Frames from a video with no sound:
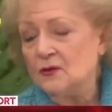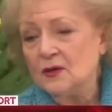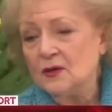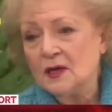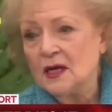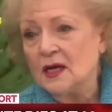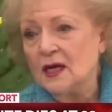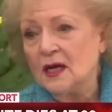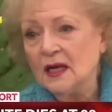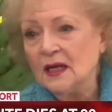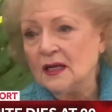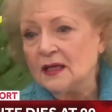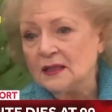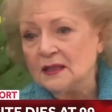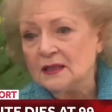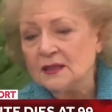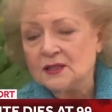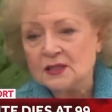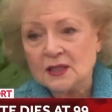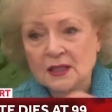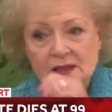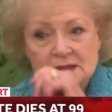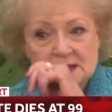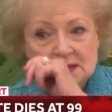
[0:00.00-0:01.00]
passing,
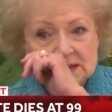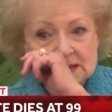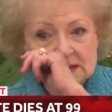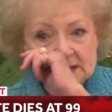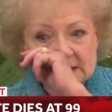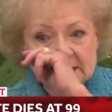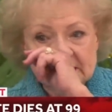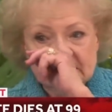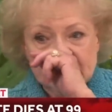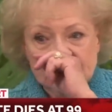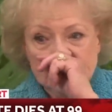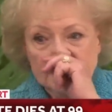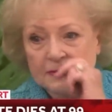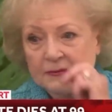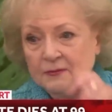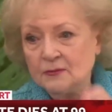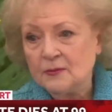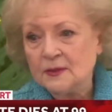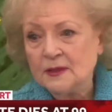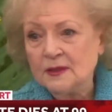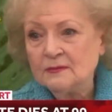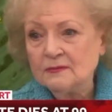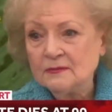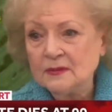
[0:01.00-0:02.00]
some terrible
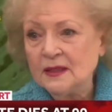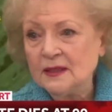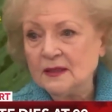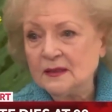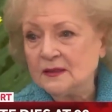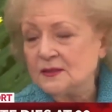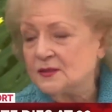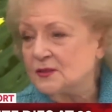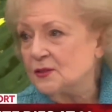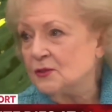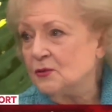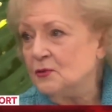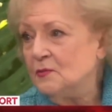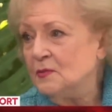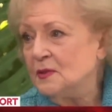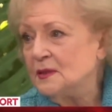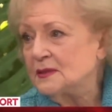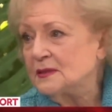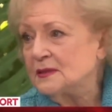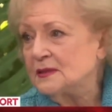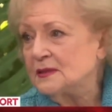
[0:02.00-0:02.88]
person put out a tweet